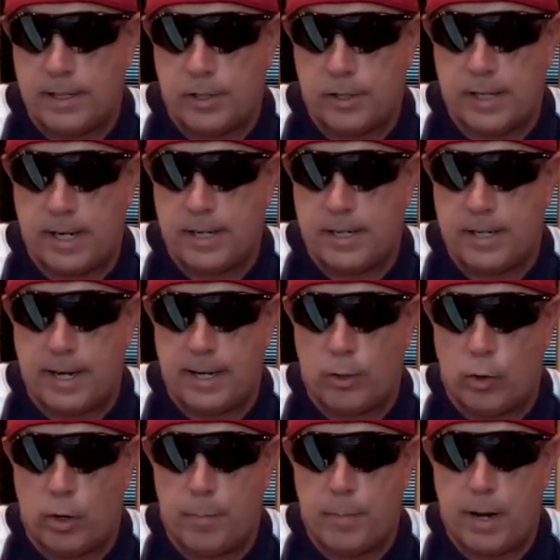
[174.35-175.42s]
you say take
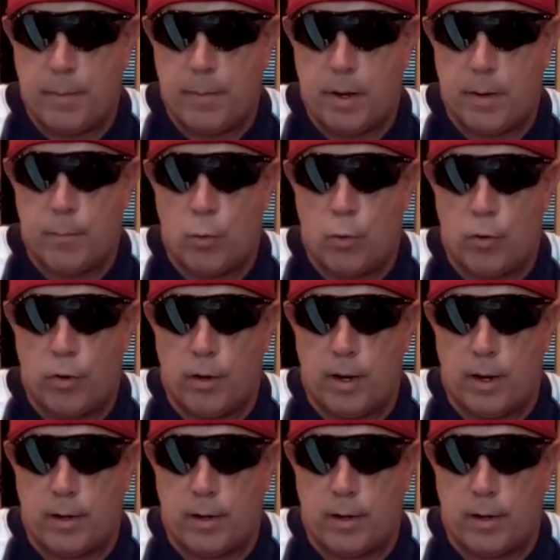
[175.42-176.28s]
Green Bay by more,